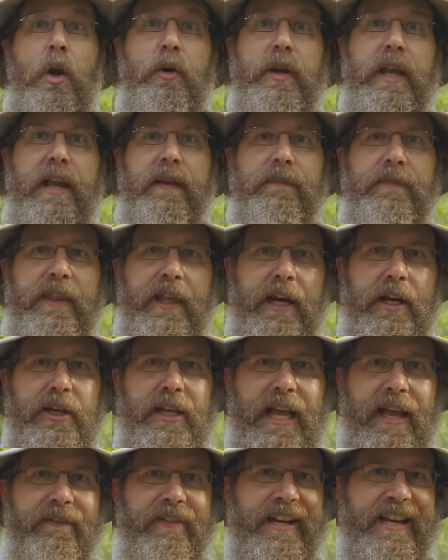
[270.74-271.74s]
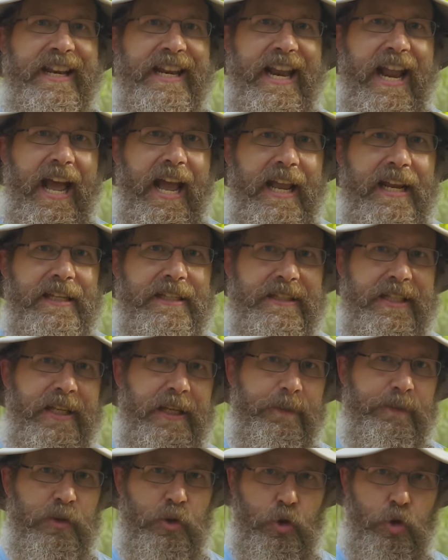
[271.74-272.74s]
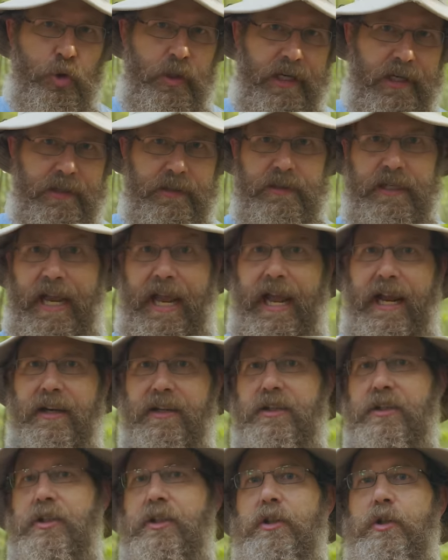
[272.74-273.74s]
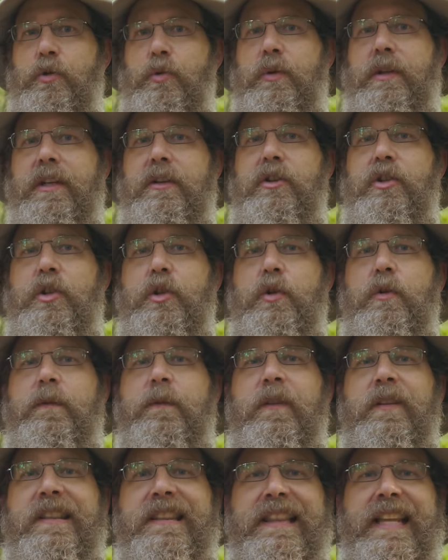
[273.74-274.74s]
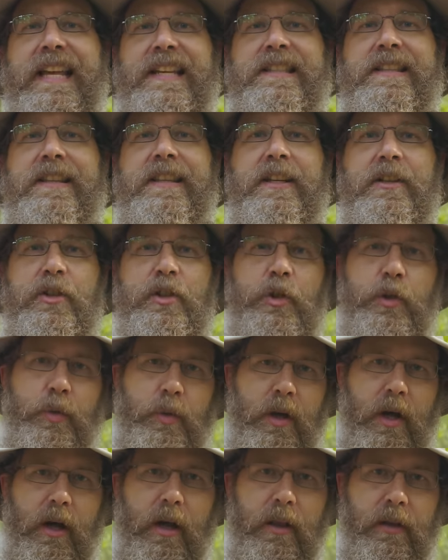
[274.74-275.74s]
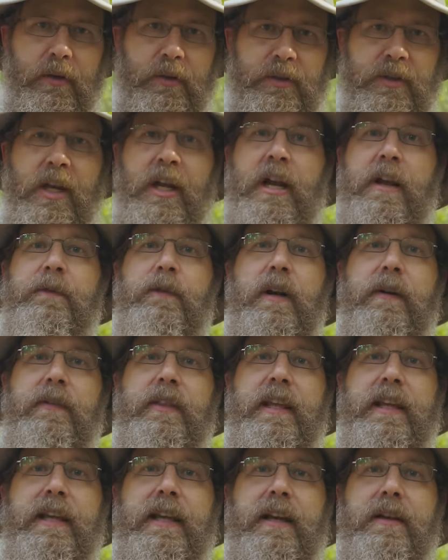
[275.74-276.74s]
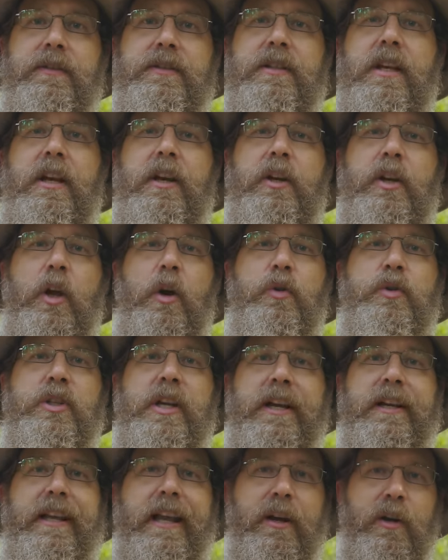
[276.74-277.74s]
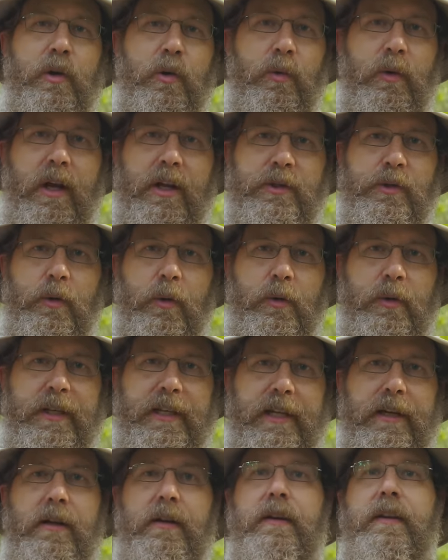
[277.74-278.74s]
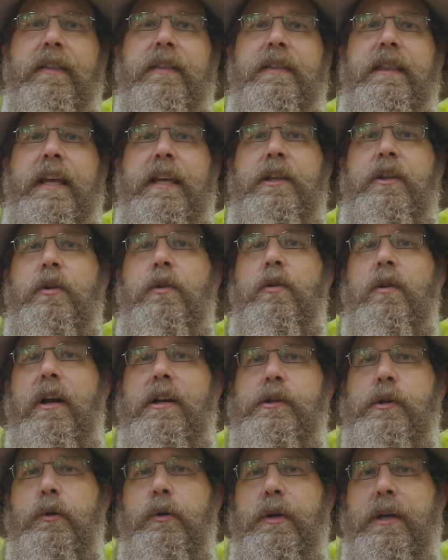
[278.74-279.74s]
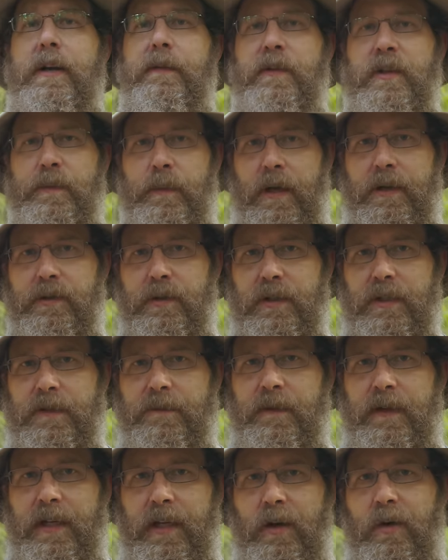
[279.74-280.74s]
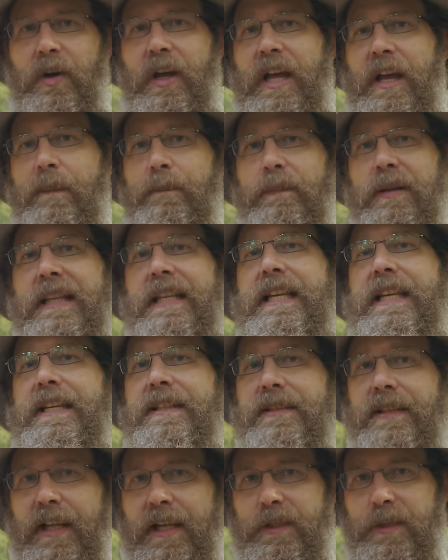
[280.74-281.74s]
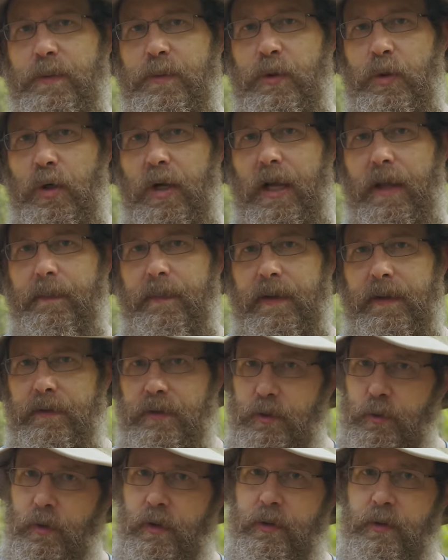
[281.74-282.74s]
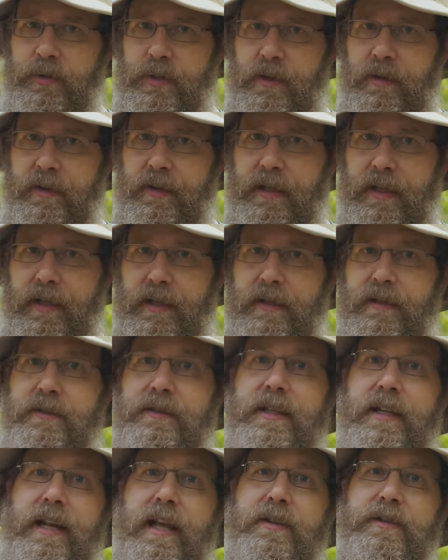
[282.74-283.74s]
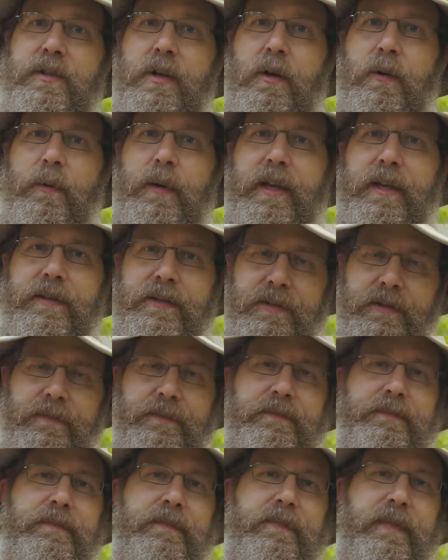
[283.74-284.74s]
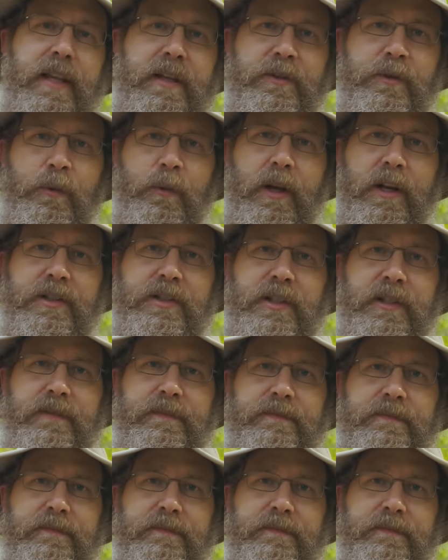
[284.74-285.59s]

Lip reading: Okay, there you have it. 9 tips, tricks, hacks you can do for less than $2. For everything else, go check out Garage Grown Gear. Thank you, Garage Grown Gear, for sponsoring this video. Please like, subscribe, and do all those other things. And as always, thanks for watching.